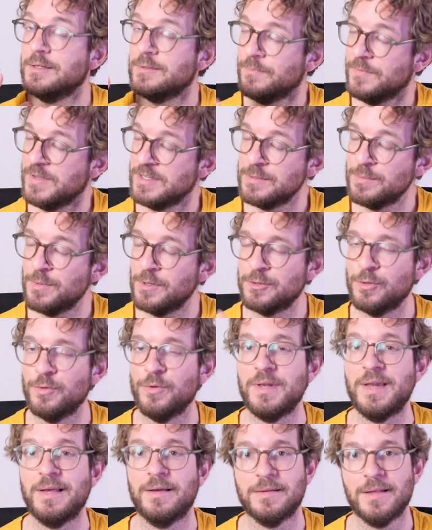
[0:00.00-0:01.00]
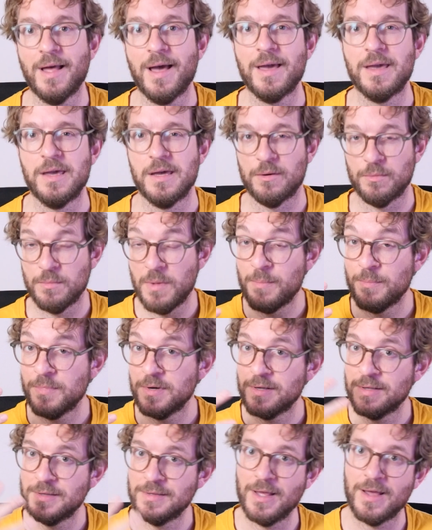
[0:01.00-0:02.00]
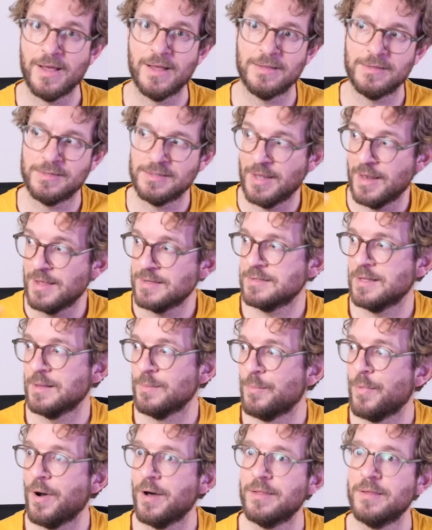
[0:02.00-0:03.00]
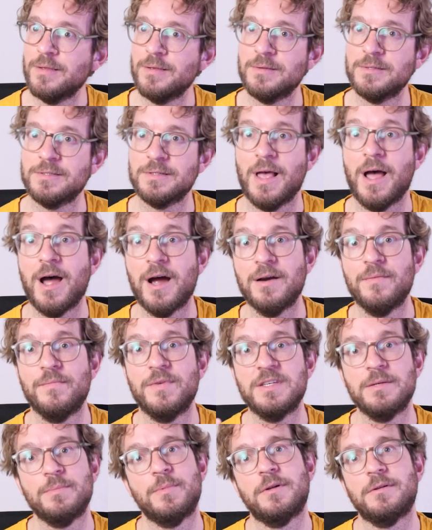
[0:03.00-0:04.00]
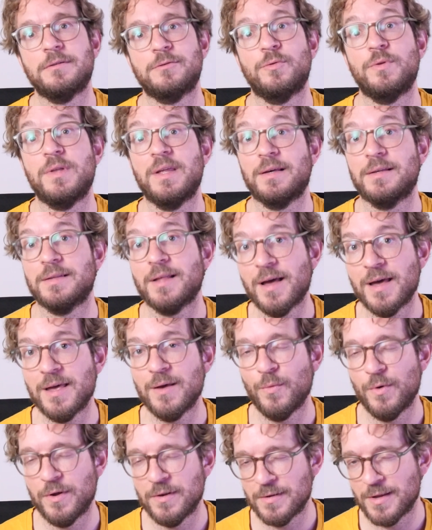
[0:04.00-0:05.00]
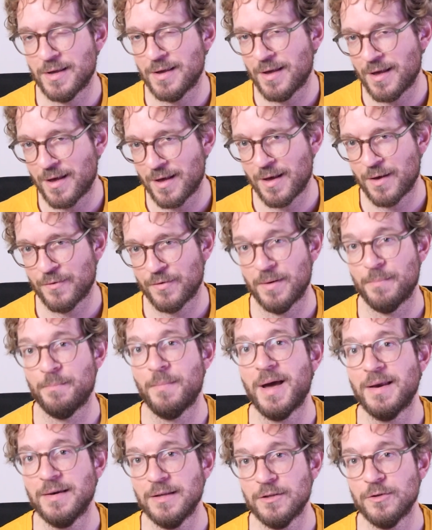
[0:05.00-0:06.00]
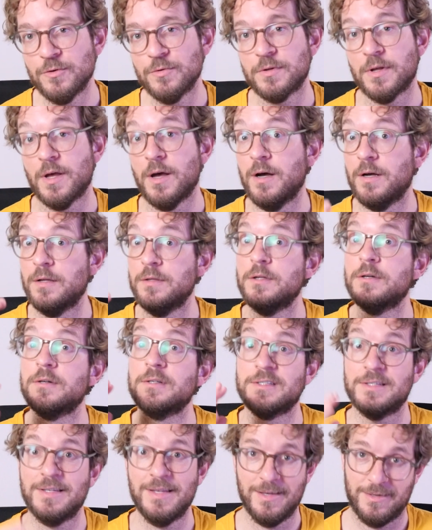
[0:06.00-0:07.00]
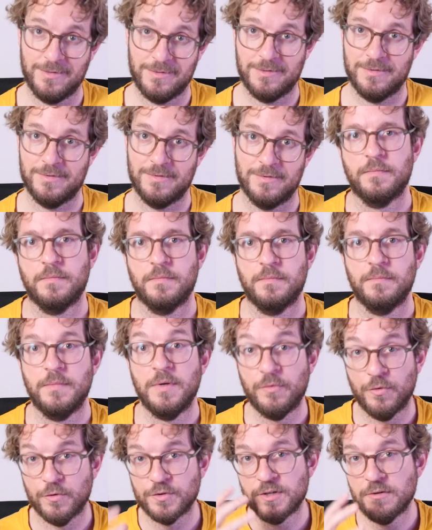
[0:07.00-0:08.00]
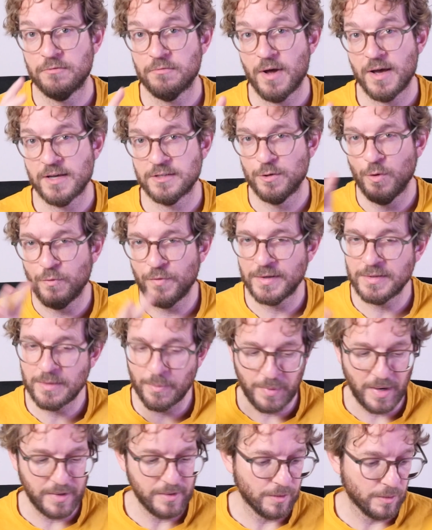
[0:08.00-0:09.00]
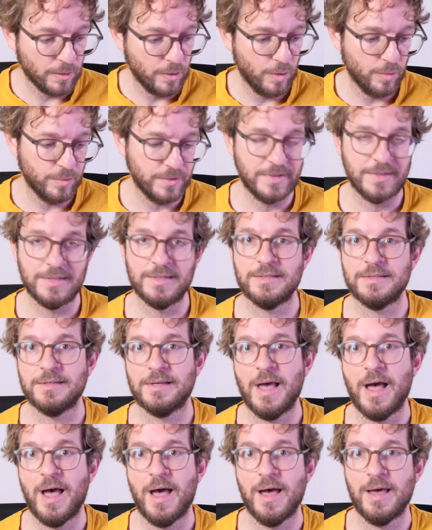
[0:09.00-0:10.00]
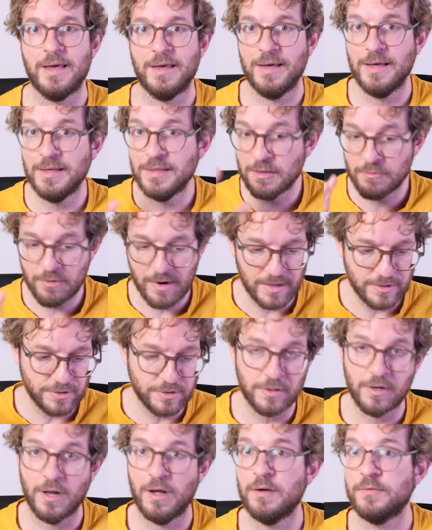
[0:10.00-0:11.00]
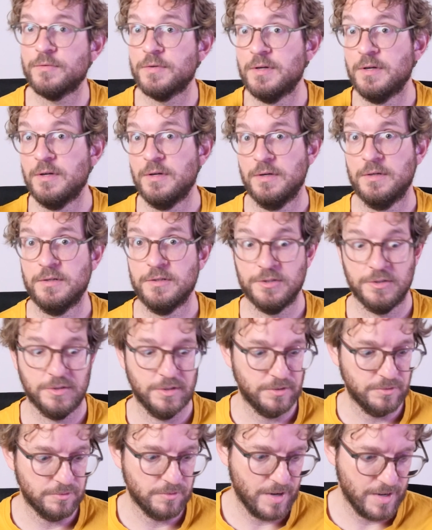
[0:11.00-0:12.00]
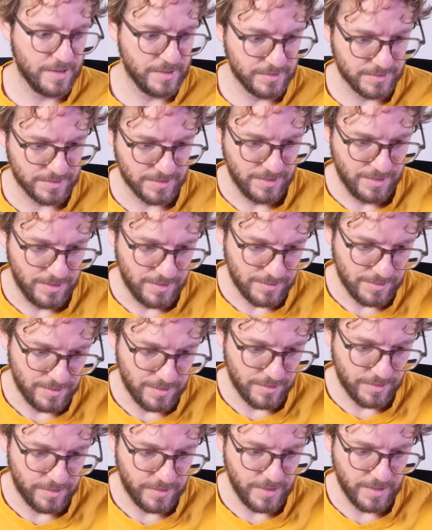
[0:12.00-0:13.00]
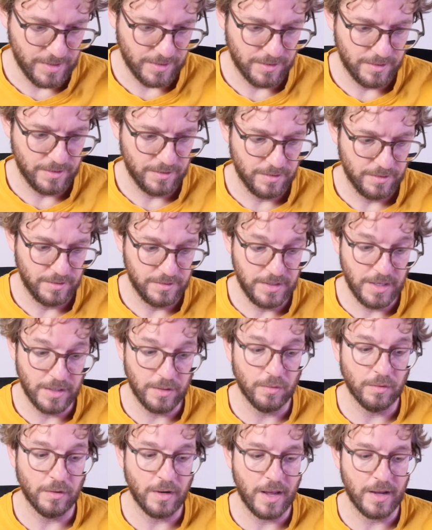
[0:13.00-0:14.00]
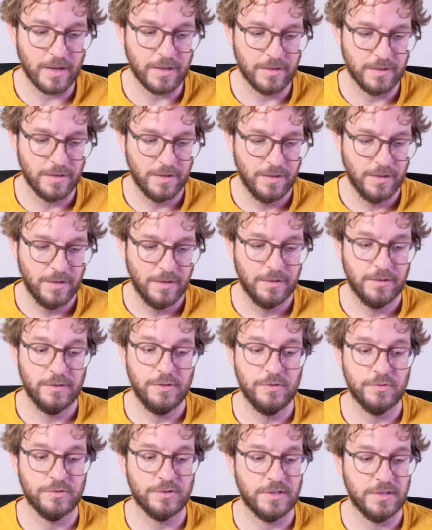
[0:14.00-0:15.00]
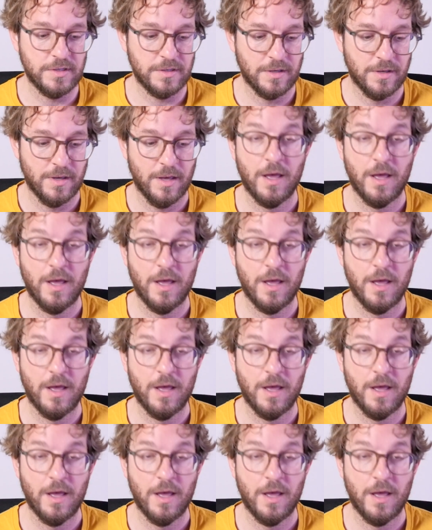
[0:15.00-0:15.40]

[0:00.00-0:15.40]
visible to the naked eye. Remember that celestial bodies are visible to the naked eye when they have a magnitude under 6. Before sunrise, you'll find the planet low in the sky in direction of sunrise, the thick yellow line you see